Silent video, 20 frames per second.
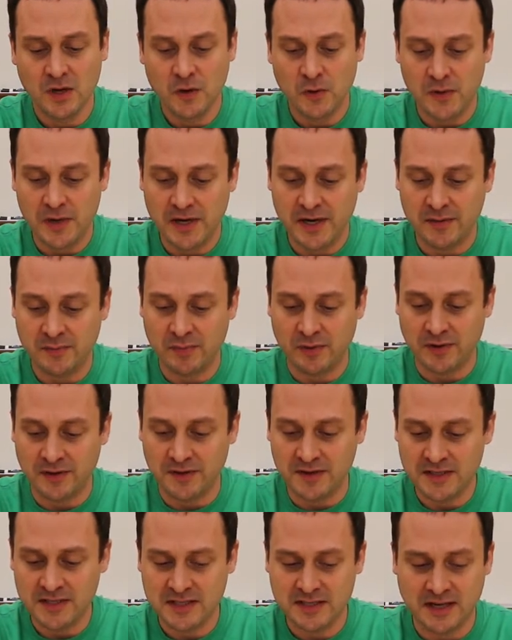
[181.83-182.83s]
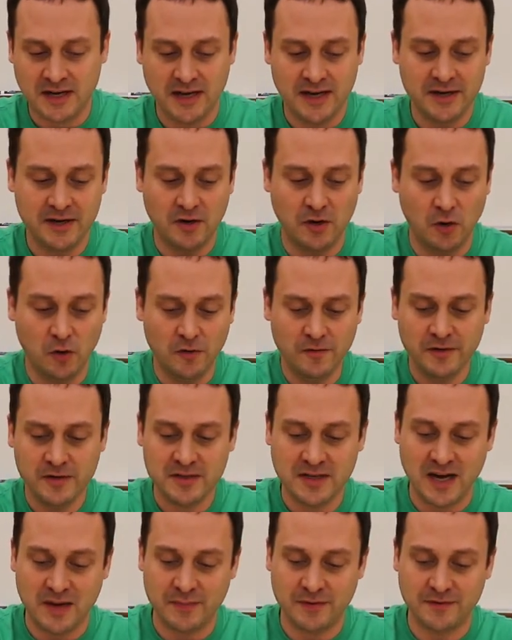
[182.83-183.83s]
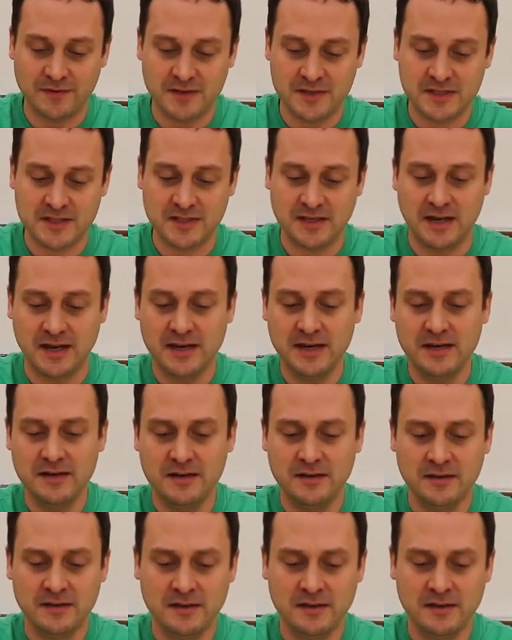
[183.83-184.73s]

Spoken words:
We can put this side over top of this side,